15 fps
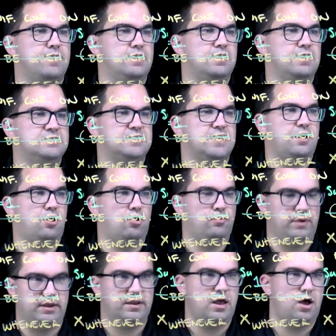And let's say all
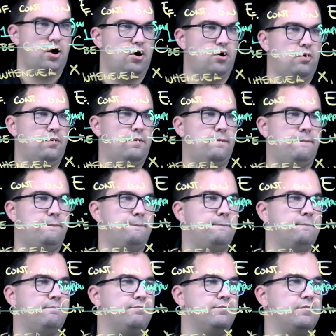we know
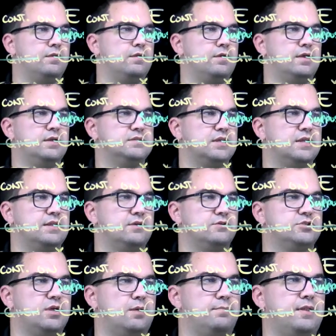is that
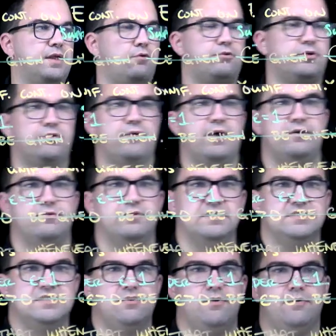there's some delta greater
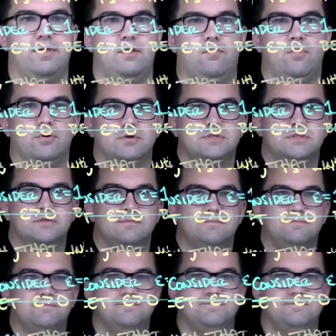than 0 that works.